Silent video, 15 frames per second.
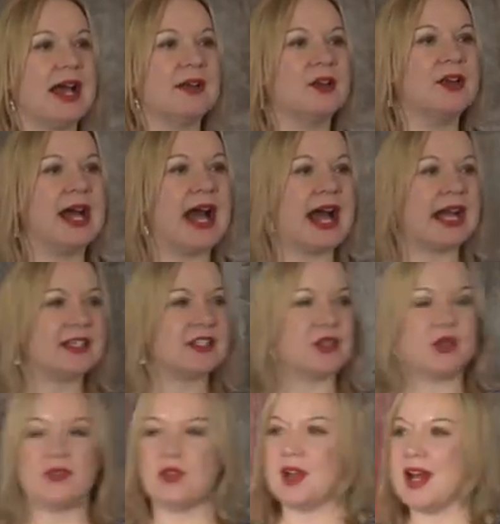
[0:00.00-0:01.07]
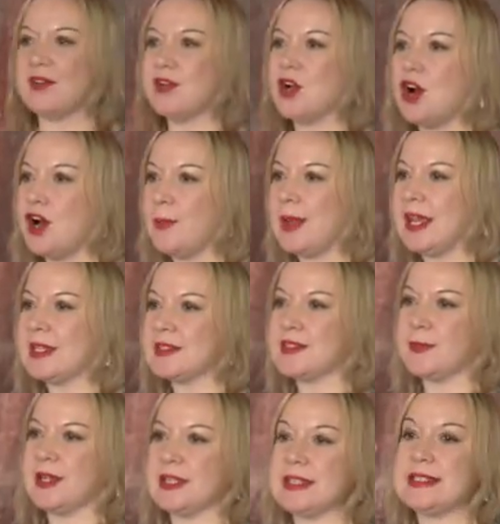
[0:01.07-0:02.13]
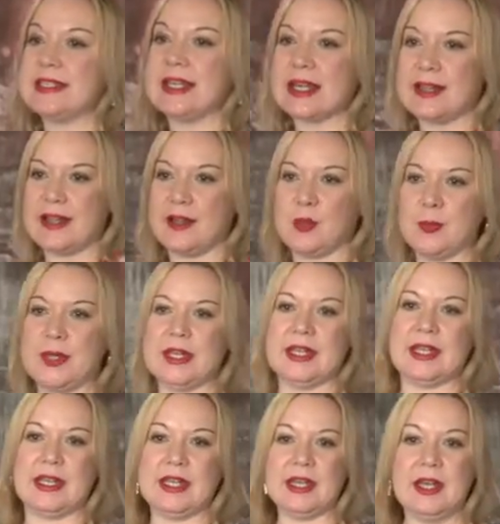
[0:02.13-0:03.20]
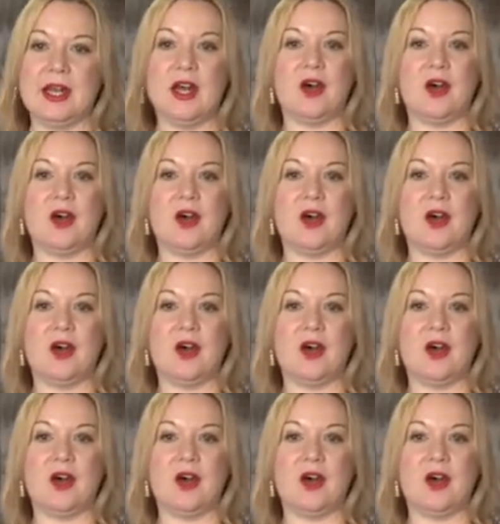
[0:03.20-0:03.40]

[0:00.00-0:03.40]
I'm going to ask you if you have comments about the TLLP